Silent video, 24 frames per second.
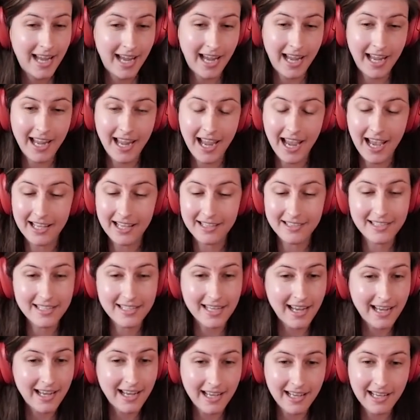And,
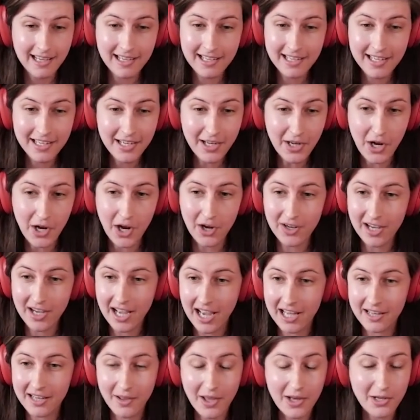uh, you know,
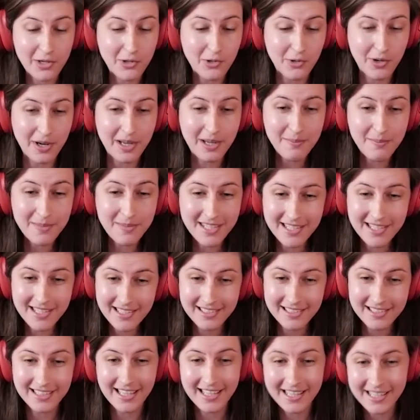had a lot of dreams
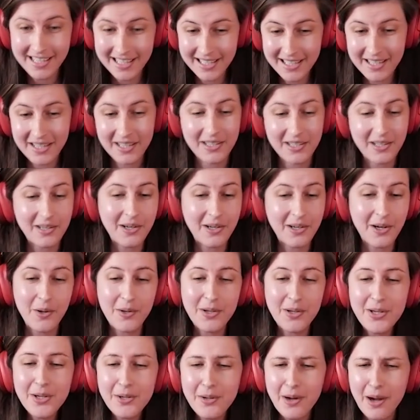like, gonna go to
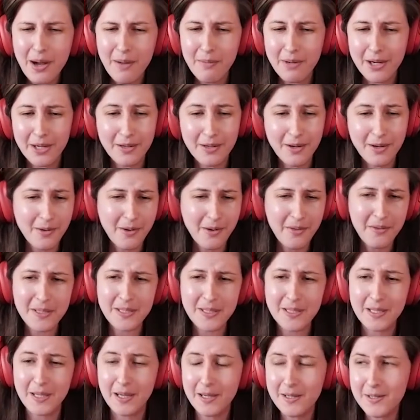Europe, gonna go to all these
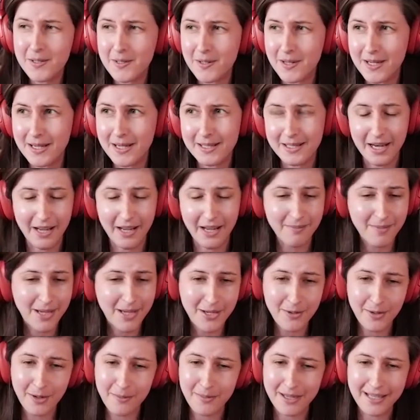countries and have my
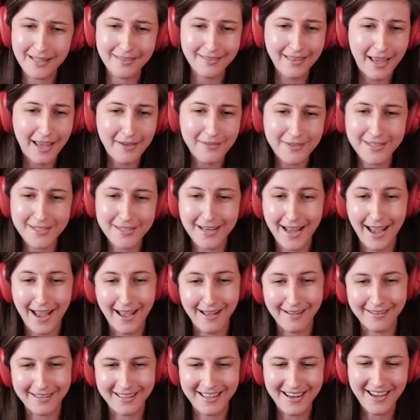European
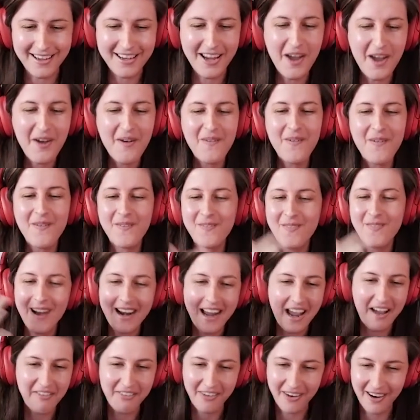lifestyle and, you know,
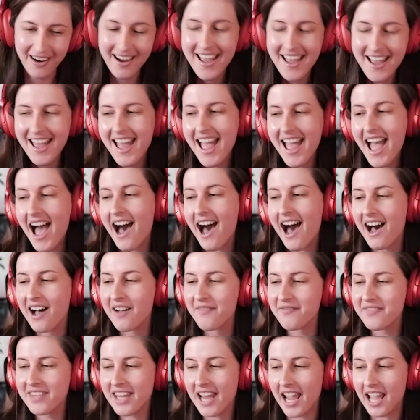whatever.
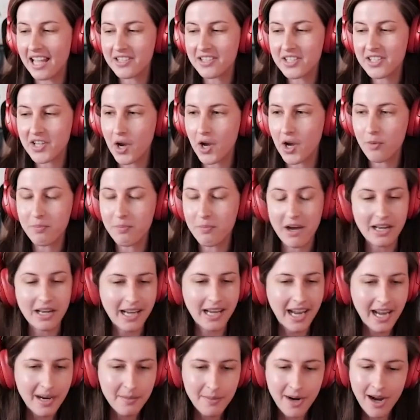Um, and so bought a
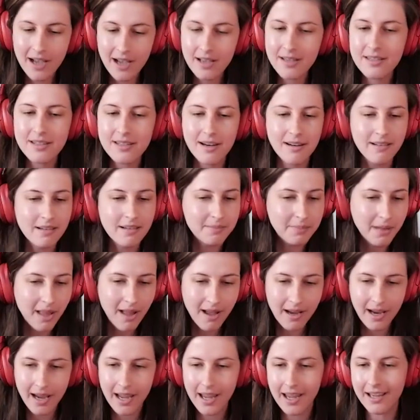camera, started
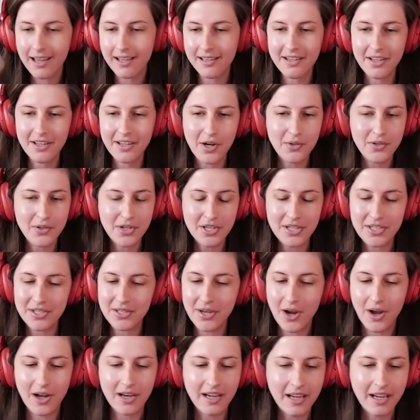blogging, you know, just
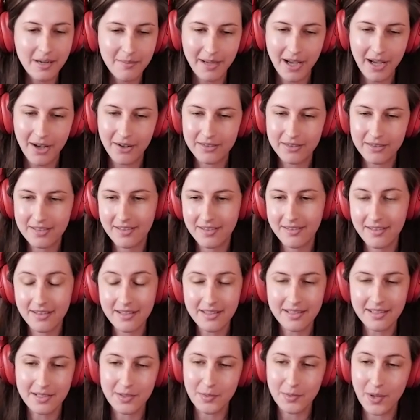talking about
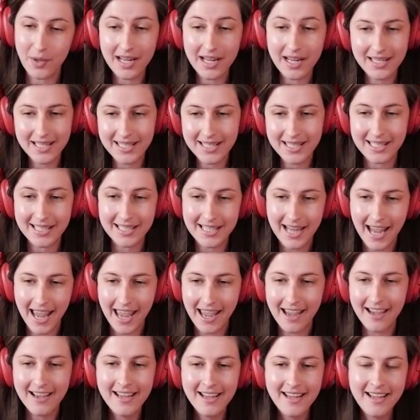this is what I did
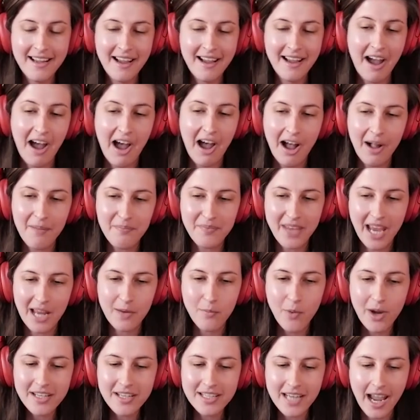today. Um, and
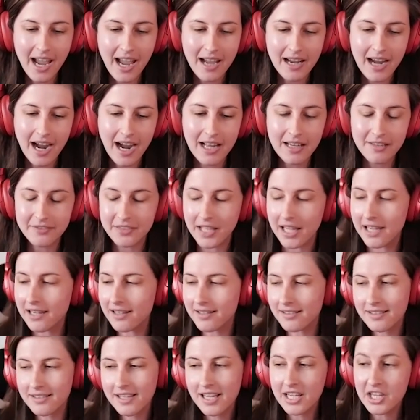one day I kind of
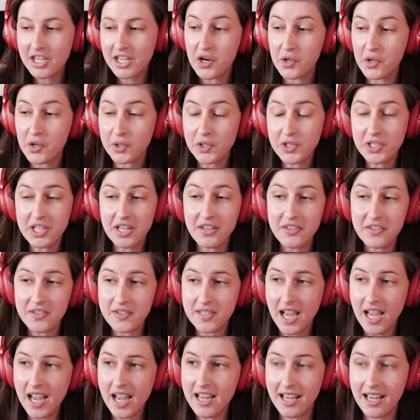like you know, looked at the
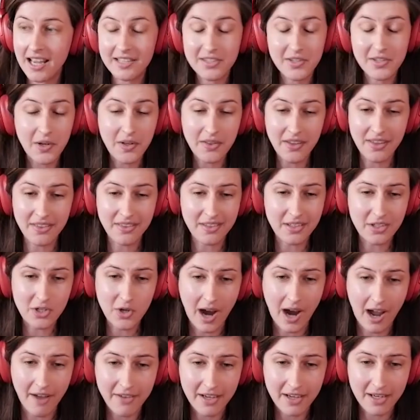site and saw that the
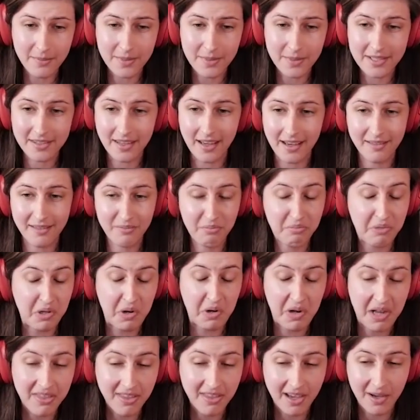traffic was like
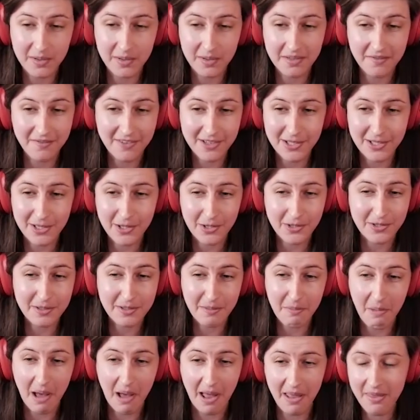30,000 visitors a
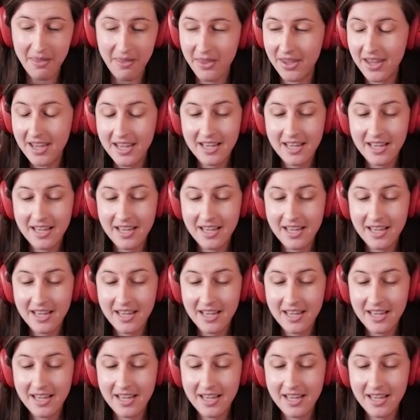month.